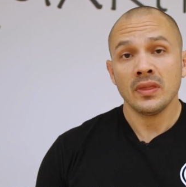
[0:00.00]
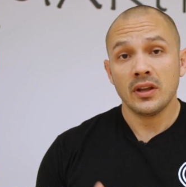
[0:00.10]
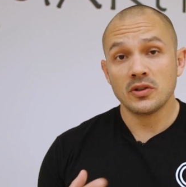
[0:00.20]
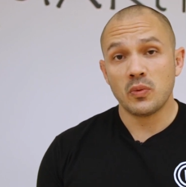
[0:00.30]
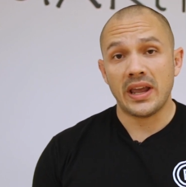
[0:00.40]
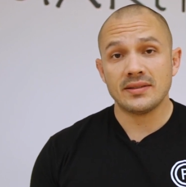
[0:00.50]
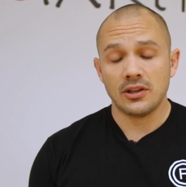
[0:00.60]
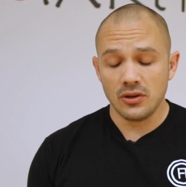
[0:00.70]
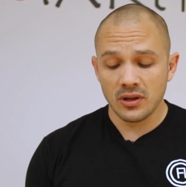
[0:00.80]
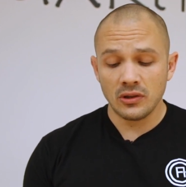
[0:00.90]
There's ways
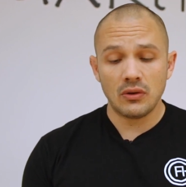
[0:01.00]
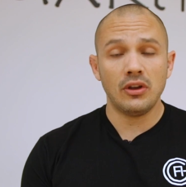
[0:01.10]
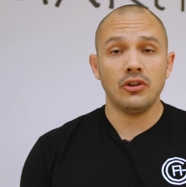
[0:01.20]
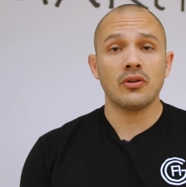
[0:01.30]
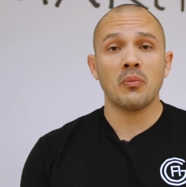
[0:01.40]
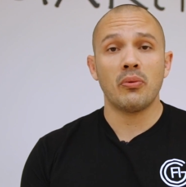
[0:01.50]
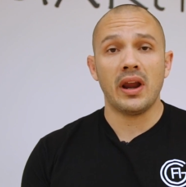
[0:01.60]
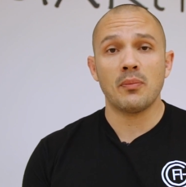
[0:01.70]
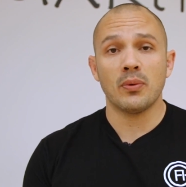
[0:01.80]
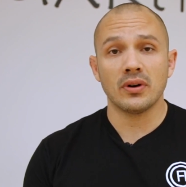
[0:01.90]
that you can do it. You can
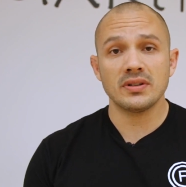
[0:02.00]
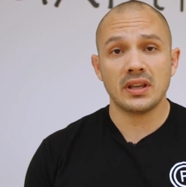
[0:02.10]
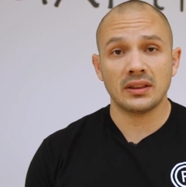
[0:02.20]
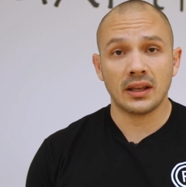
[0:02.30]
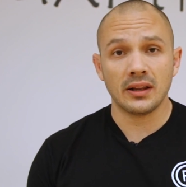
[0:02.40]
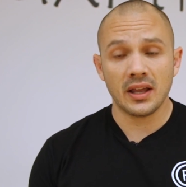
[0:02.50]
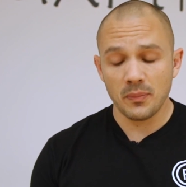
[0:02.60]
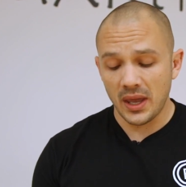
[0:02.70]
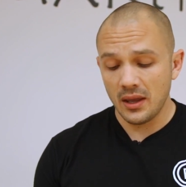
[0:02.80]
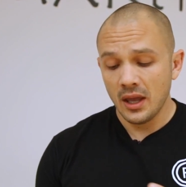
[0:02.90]
break boards like the
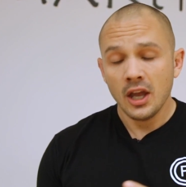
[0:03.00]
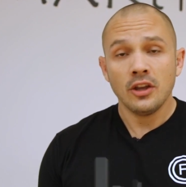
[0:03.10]
clickbait.